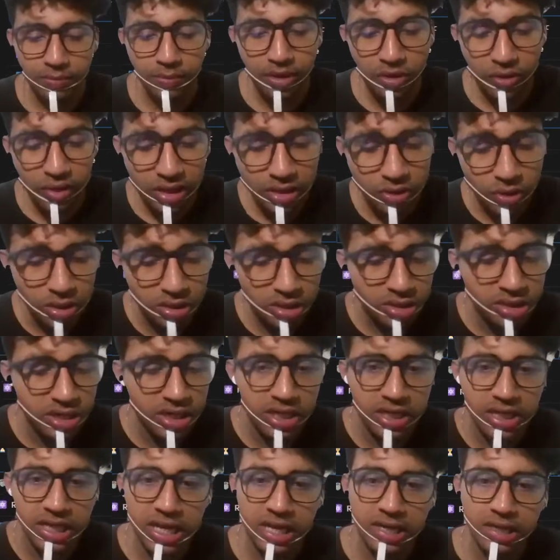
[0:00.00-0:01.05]
simple you can also
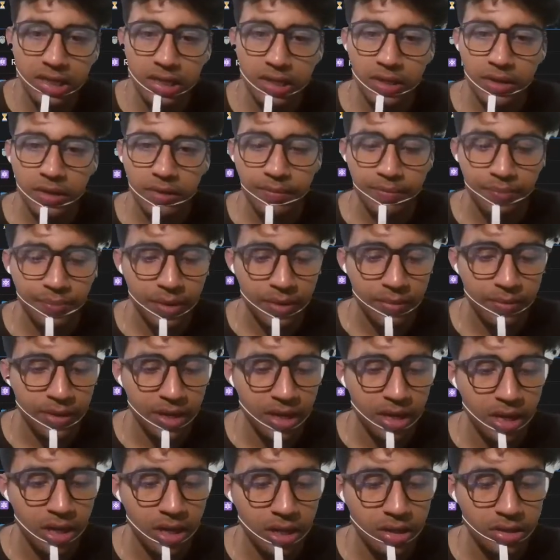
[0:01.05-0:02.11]
say that
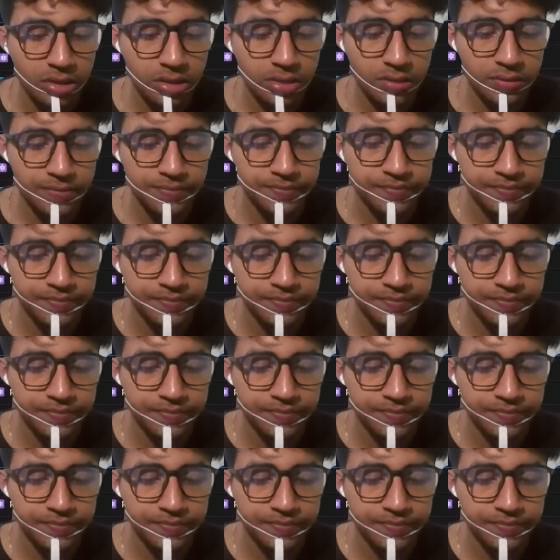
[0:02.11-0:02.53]
because